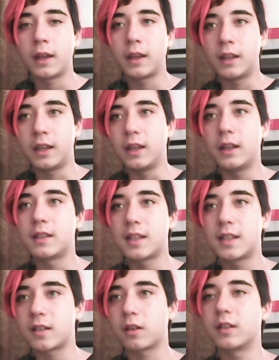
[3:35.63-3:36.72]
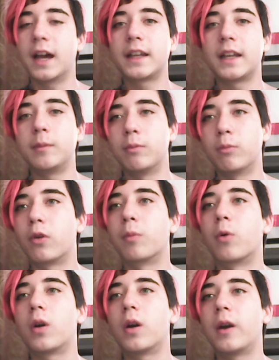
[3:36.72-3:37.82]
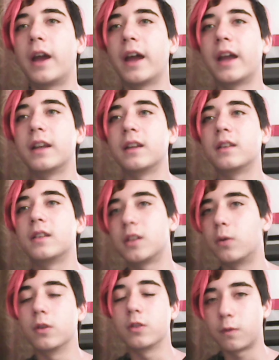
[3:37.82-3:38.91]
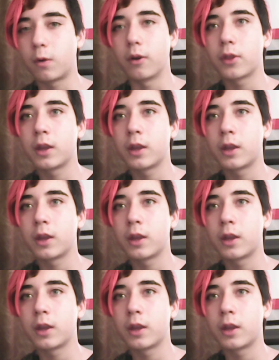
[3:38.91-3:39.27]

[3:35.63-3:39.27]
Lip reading: He insisted on attacking me more and more, and so on and so forth.